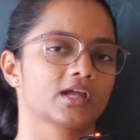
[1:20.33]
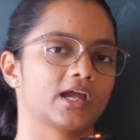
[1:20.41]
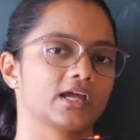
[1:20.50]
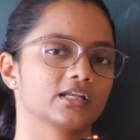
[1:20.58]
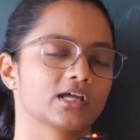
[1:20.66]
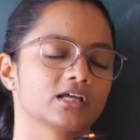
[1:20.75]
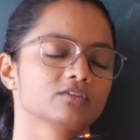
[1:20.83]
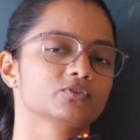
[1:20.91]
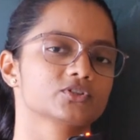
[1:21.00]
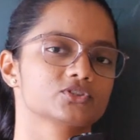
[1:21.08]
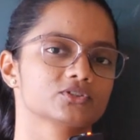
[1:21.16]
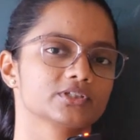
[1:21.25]
and
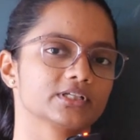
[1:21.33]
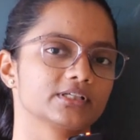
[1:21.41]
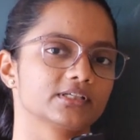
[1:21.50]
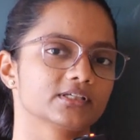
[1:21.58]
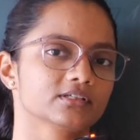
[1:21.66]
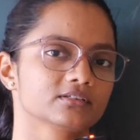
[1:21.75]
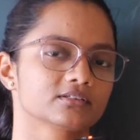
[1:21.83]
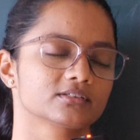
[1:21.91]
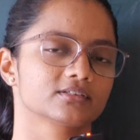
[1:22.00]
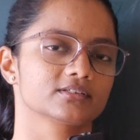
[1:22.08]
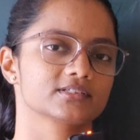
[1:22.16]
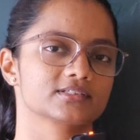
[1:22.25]
unfortunately
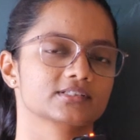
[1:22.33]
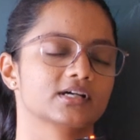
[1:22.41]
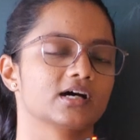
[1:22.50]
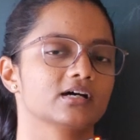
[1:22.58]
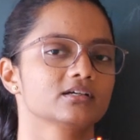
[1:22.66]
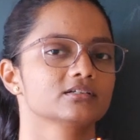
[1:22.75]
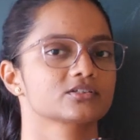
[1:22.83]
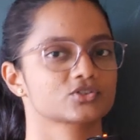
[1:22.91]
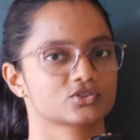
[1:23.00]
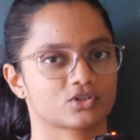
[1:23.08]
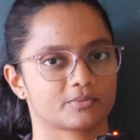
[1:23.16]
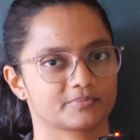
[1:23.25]
this car
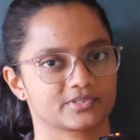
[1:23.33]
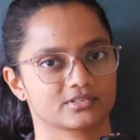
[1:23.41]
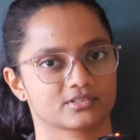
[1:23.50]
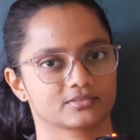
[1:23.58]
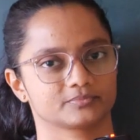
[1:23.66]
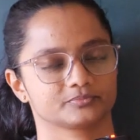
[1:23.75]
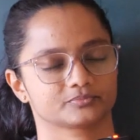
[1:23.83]
stops.